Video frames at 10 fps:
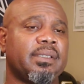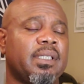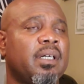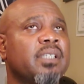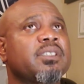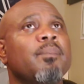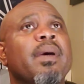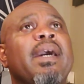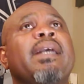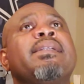Oh, it's a
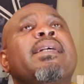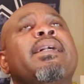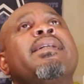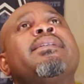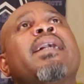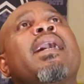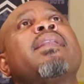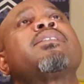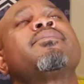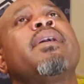bad day in
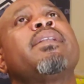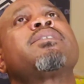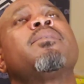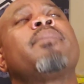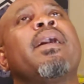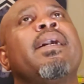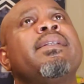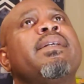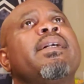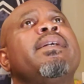Dallas, man. It's a bad
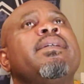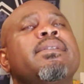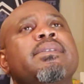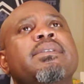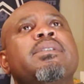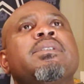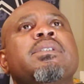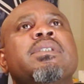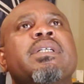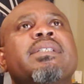day.
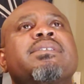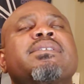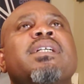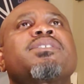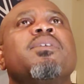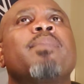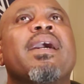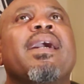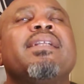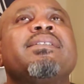It's such a
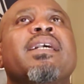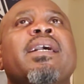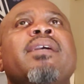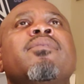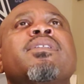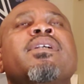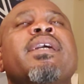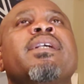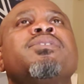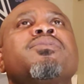bad day with
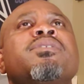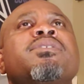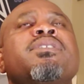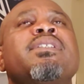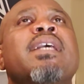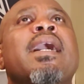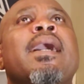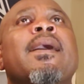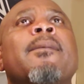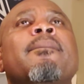the injuries to
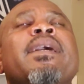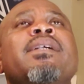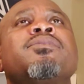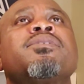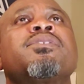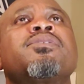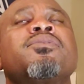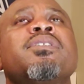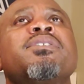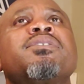Dak, injuries to
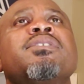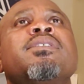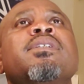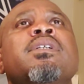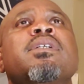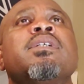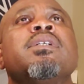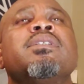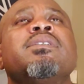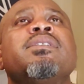Tristan,
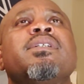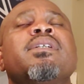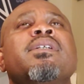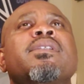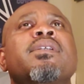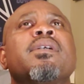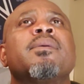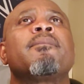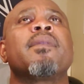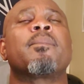the
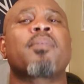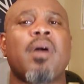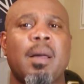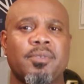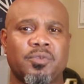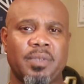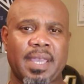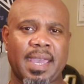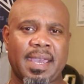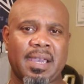problems we
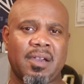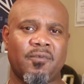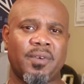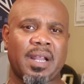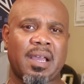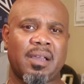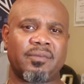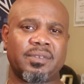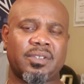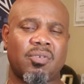have with our
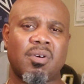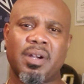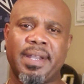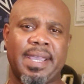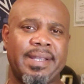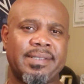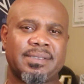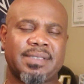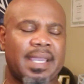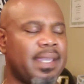coordinators.
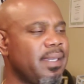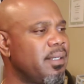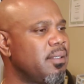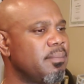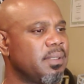Damn.